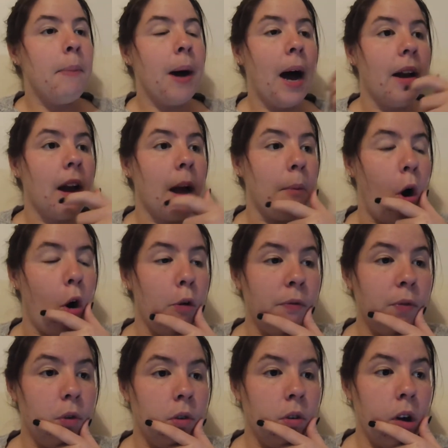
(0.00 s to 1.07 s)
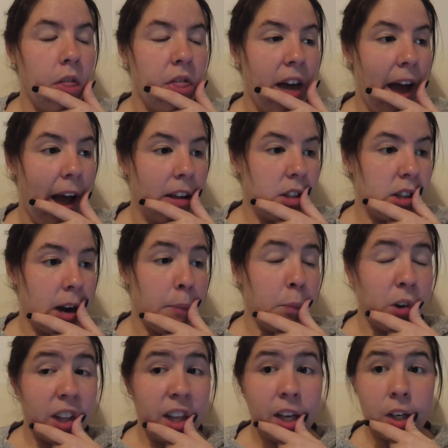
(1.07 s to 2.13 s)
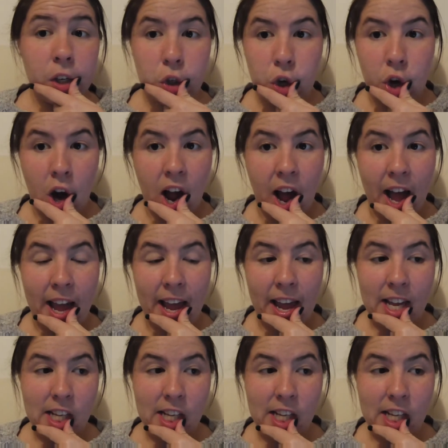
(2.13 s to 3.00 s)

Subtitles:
But I'm hopeful that, and I'm really going to try